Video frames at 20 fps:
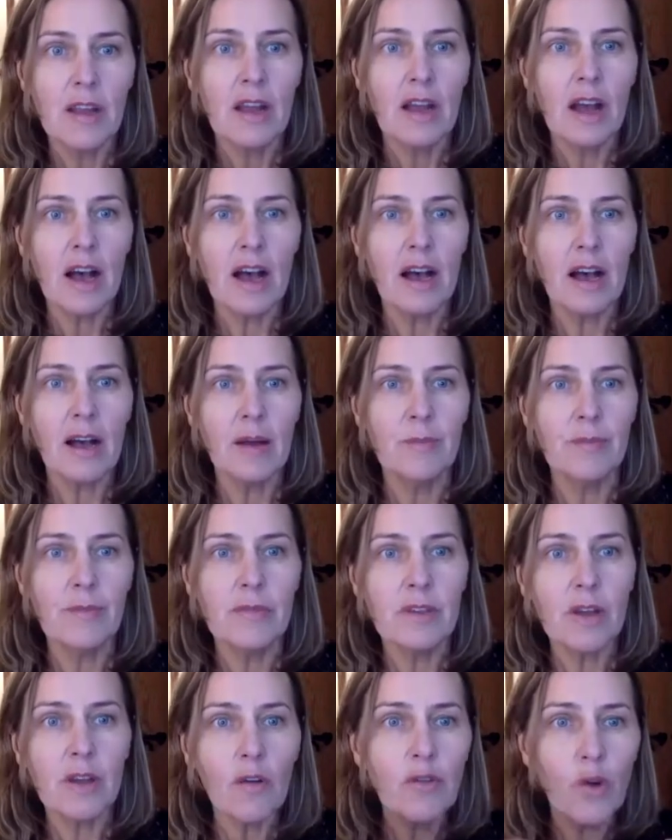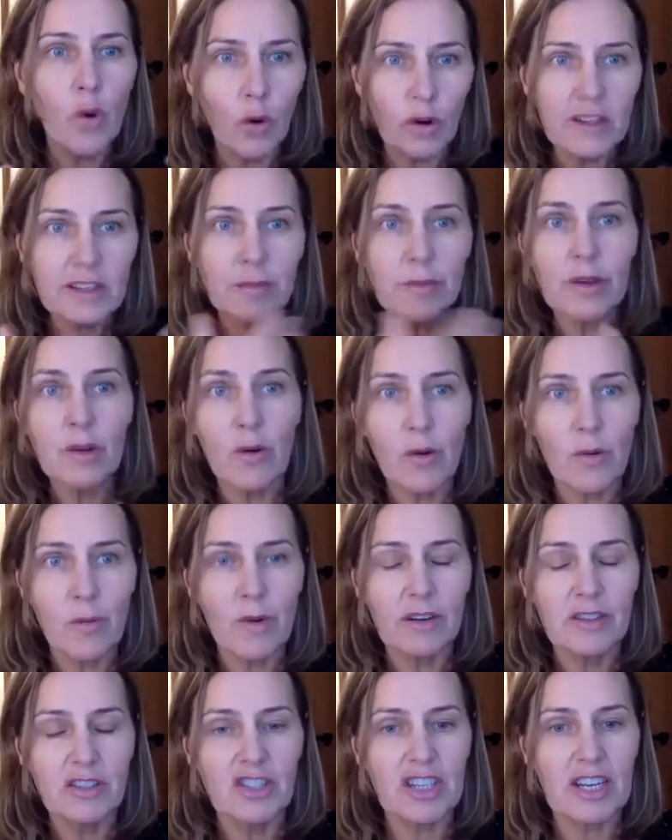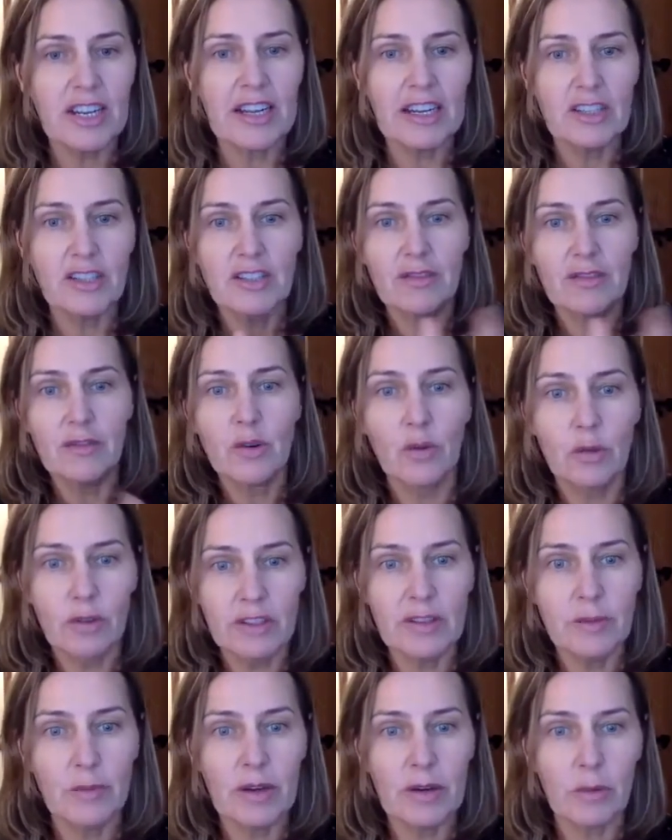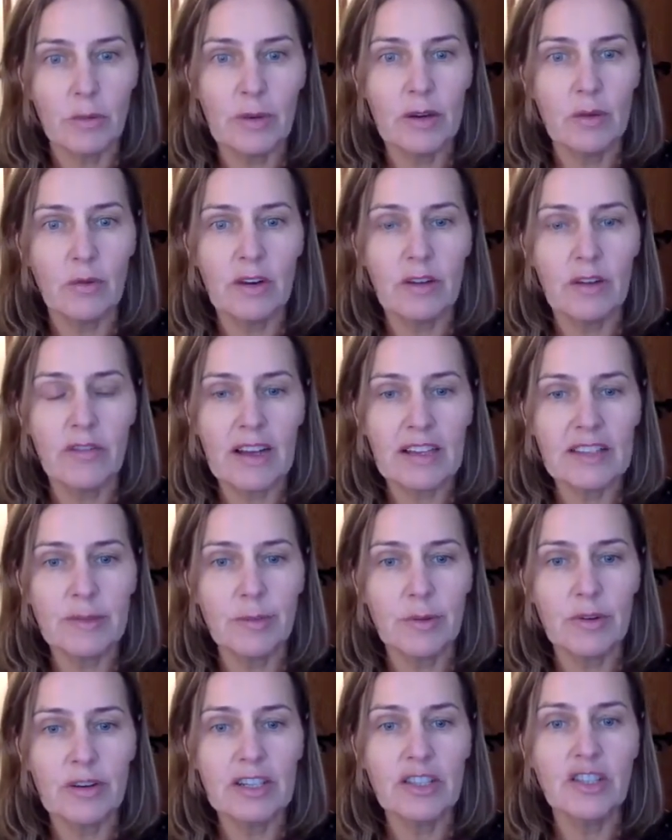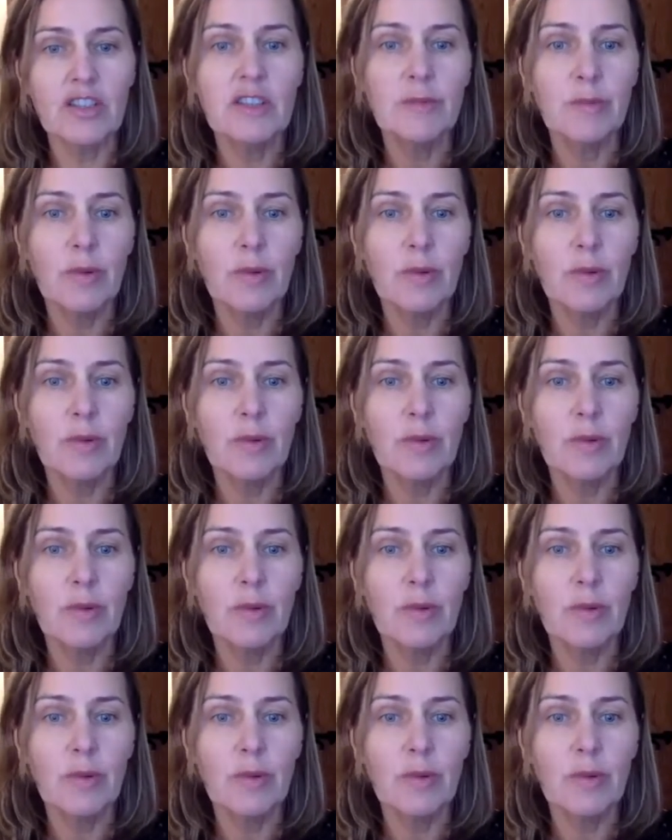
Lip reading: Of course, we all want change, and of course, we all have aspirations.